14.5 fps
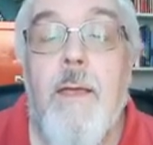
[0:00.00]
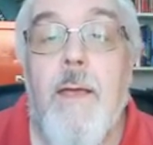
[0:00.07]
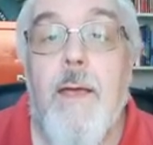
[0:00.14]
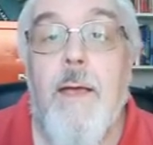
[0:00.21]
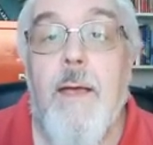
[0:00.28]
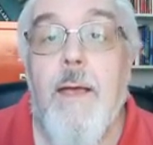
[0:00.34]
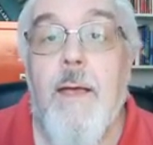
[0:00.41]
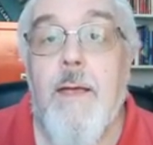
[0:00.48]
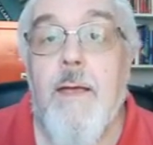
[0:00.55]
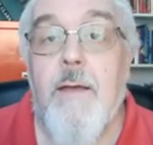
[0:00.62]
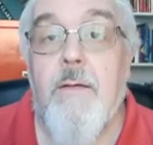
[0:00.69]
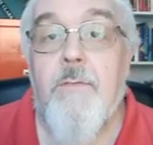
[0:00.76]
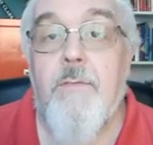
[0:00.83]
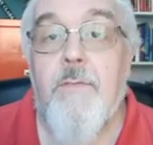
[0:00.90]

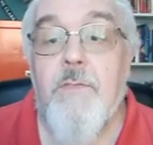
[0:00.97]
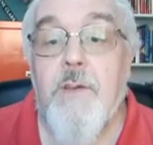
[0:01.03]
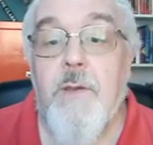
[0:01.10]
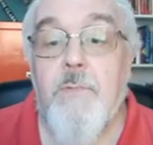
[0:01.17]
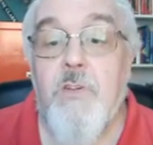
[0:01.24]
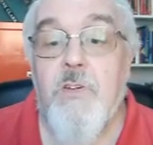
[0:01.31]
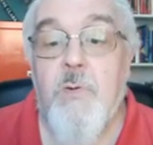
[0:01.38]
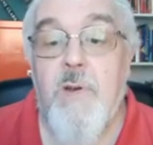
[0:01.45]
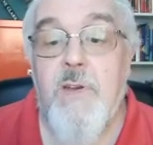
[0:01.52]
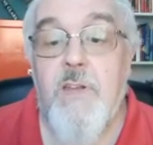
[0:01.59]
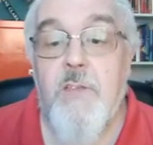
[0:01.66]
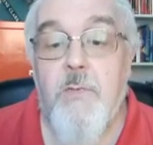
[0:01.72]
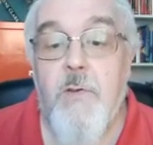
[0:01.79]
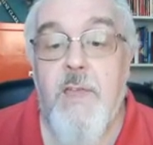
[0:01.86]
Uh, chapter
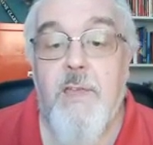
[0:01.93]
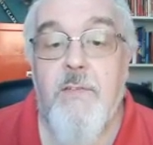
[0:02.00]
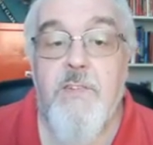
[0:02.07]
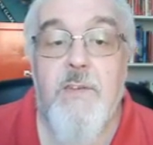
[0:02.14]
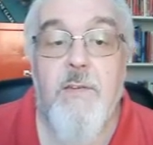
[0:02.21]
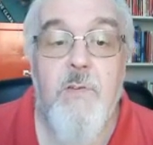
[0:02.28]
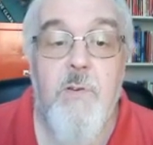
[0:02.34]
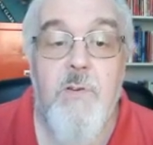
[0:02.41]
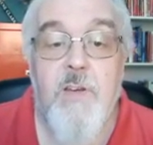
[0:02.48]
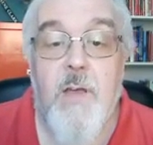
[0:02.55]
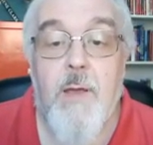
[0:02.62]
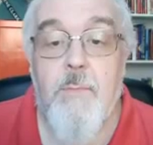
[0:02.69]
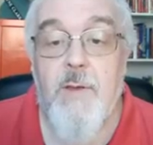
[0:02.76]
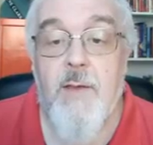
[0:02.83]
23 gives give you a
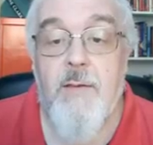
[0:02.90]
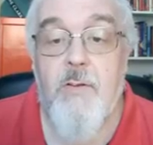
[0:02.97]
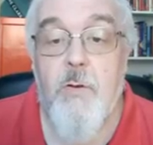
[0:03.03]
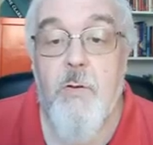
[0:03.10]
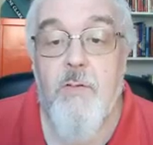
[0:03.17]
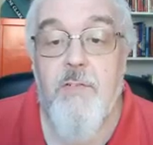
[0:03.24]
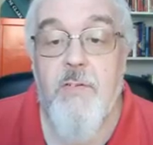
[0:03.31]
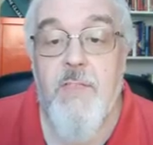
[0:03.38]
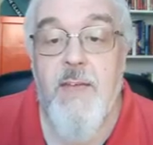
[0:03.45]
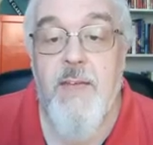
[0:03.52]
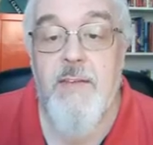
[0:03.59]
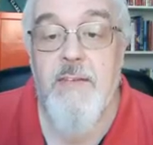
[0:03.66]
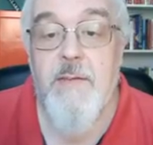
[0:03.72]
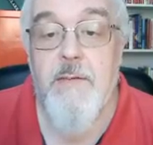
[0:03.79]
time to have a look for
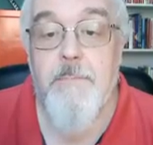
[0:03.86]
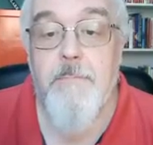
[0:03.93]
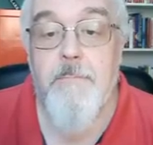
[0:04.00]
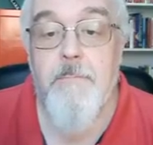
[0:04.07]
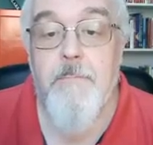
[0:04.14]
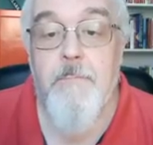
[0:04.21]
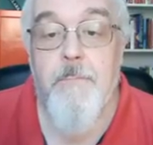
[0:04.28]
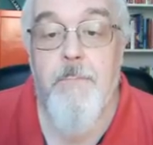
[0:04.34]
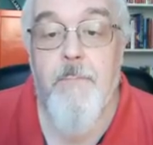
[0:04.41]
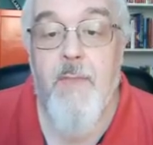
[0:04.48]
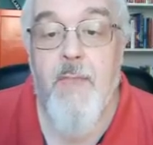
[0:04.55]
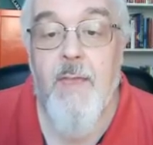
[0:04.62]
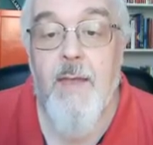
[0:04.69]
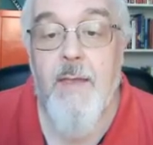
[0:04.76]
that.
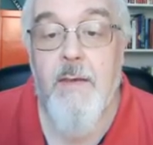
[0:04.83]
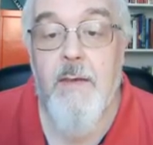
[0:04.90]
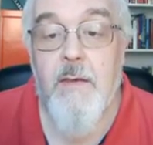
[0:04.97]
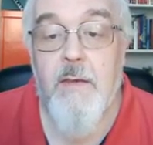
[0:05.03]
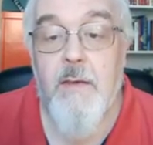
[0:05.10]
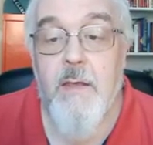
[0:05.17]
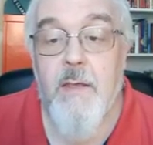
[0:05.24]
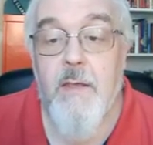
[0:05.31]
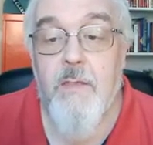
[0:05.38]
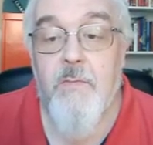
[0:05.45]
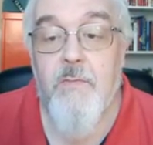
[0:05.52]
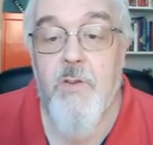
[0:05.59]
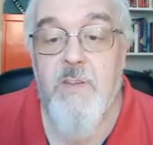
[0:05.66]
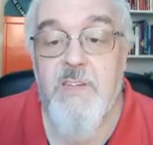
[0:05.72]
And uh, the
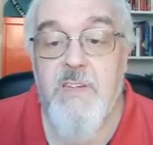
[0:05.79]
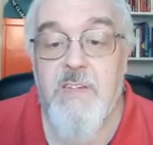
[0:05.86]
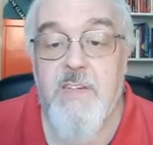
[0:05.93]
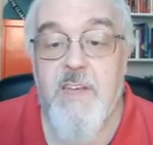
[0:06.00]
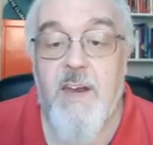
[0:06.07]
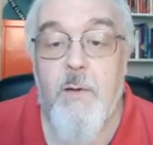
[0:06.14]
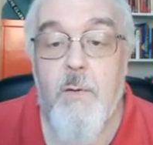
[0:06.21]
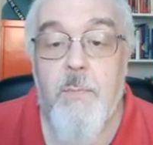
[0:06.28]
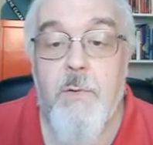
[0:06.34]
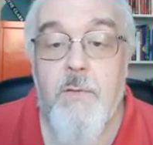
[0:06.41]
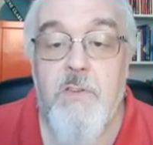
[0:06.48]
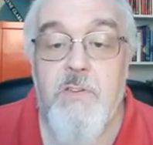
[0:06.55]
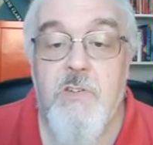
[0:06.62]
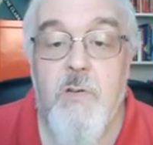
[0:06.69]
verses are now up
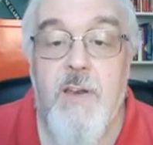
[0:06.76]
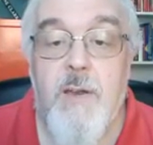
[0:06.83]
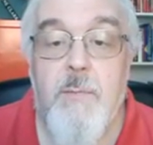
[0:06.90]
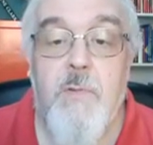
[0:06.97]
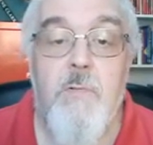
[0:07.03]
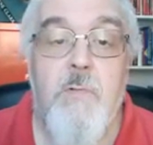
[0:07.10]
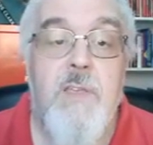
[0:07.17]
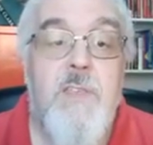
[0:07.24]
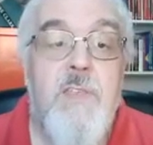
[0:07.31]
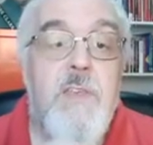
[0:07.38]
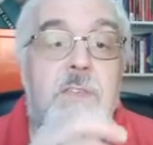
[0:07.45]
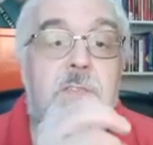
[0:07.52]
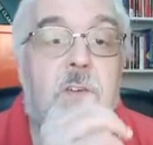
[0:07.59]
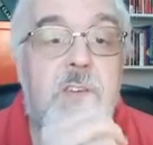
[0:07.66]
on the screen. Let me read
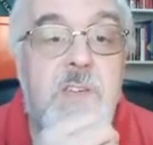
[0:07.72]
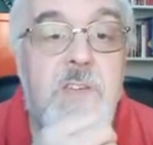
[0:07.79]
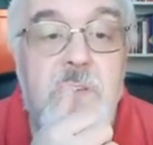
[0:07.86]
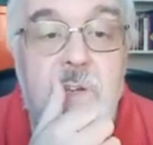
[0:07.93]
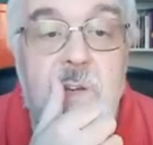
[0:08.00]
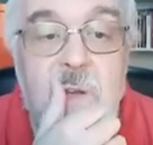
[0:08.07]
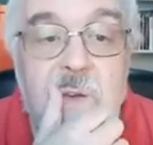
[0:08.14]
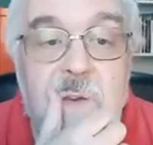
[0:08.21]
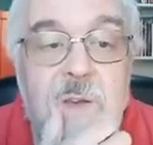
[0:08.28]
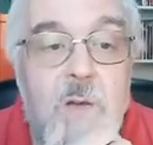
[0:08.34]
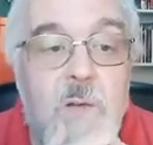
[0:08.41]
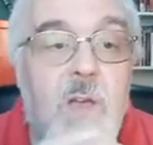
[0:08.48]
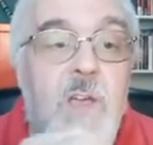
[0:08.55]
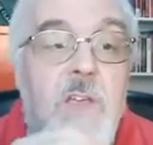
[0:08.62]
these verses to you.
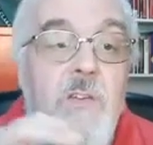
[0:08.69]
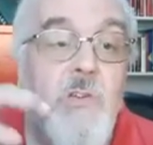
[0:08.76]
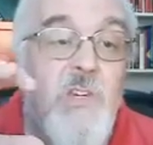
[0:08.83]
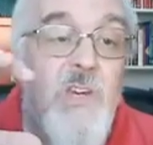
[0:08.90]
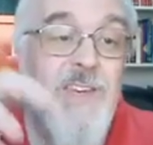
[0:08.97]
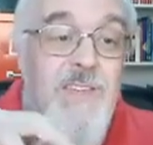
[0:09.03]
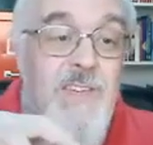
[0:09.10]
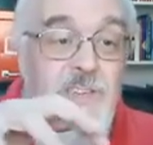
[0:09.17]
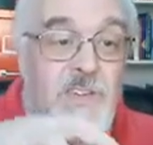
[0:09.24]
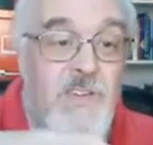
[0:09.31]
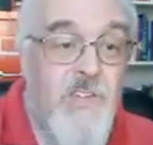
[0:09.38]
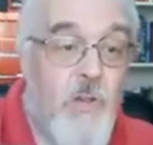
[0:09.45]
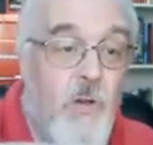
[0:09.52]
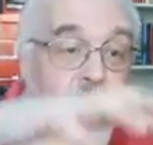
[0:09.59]
So, so Jesus
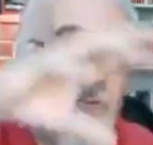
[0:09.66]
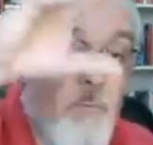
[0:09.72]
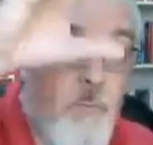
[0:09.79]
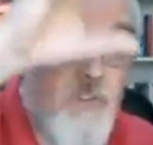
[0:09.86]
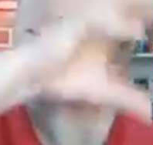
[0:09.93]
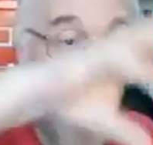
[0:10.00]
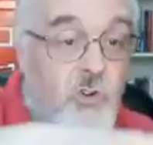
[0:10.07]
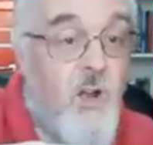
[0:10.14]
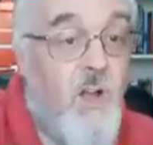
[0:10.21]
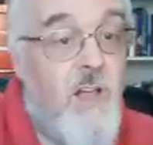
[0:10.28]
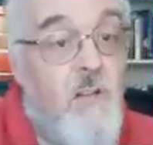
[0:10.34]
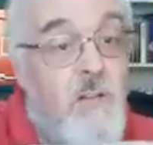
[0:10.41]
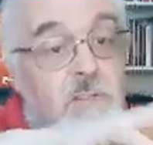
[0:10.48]
has gone from his trial